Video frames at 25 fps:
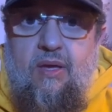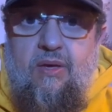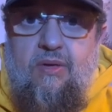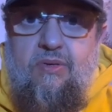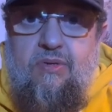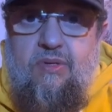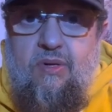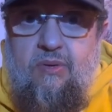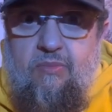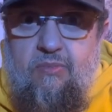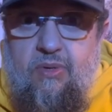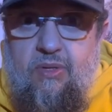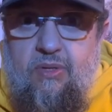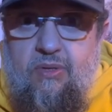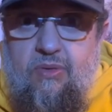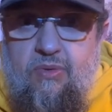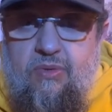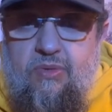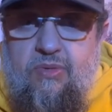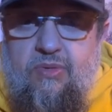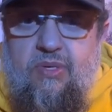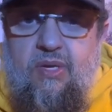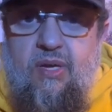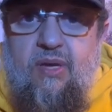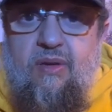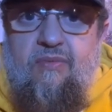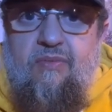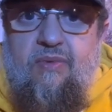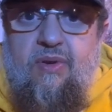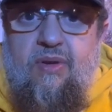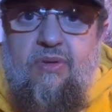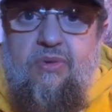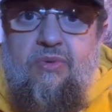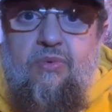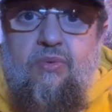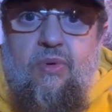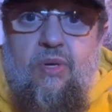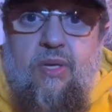someone to save
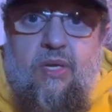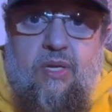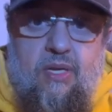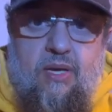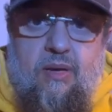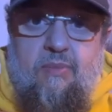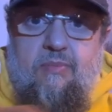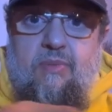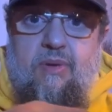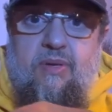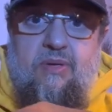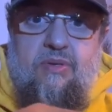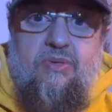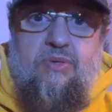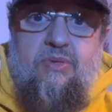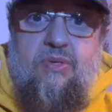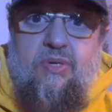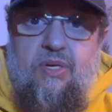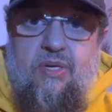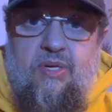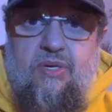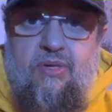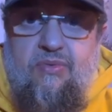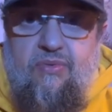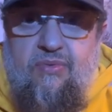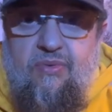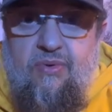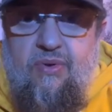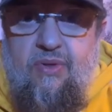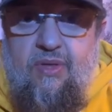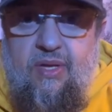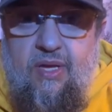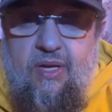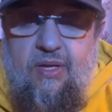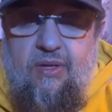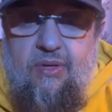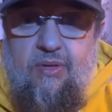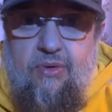us will come and search for
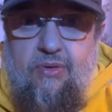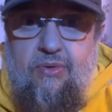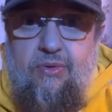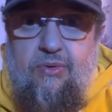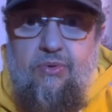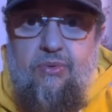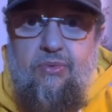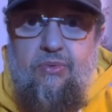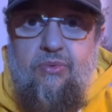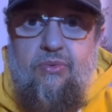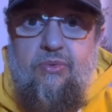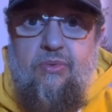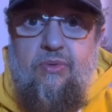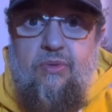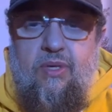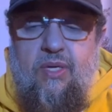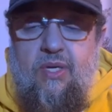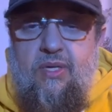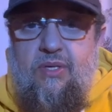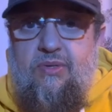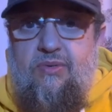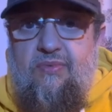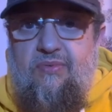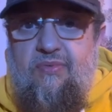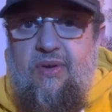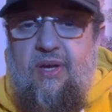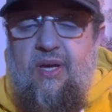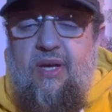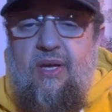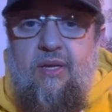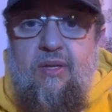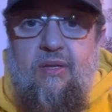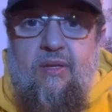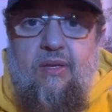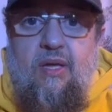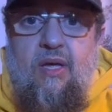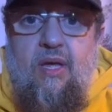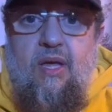the other two. Yes,
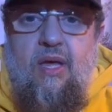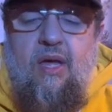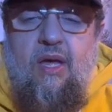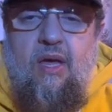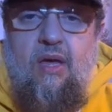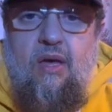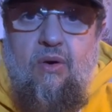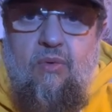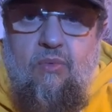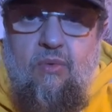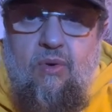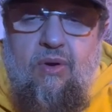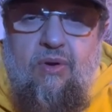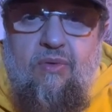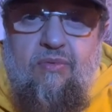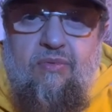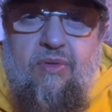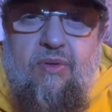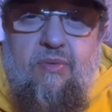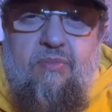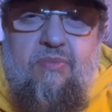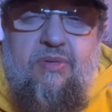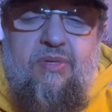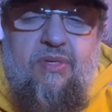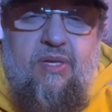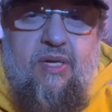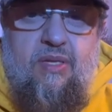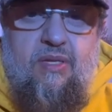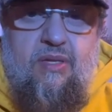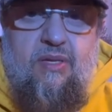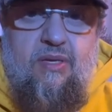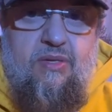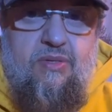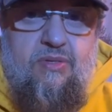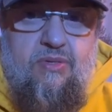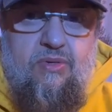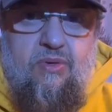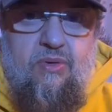fine. One of them said
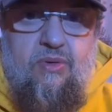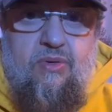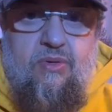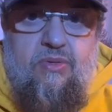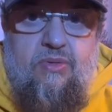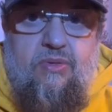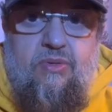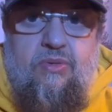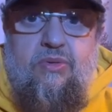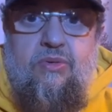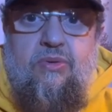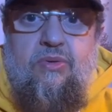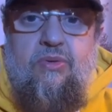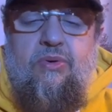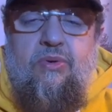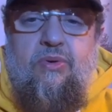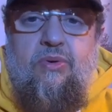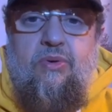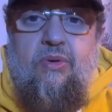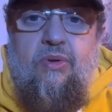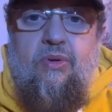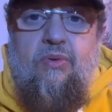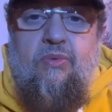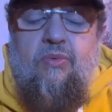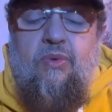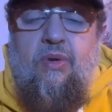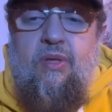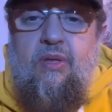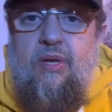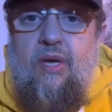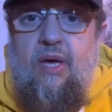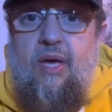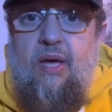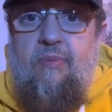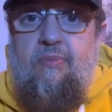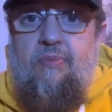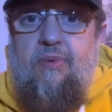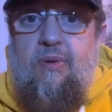his own story. What
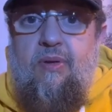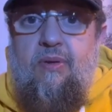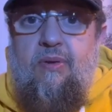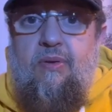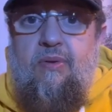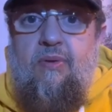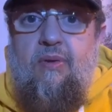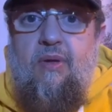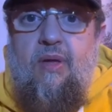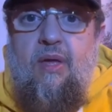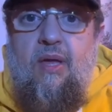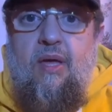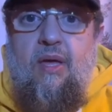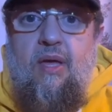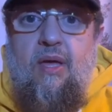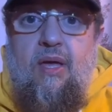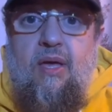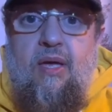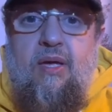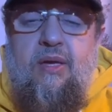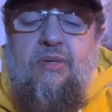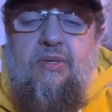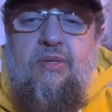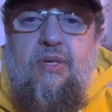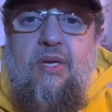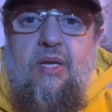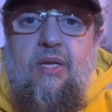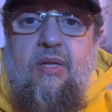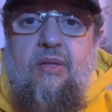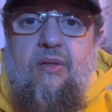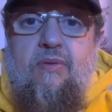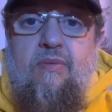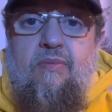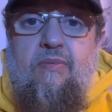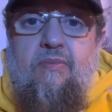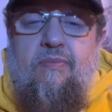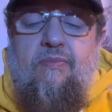happened? He said,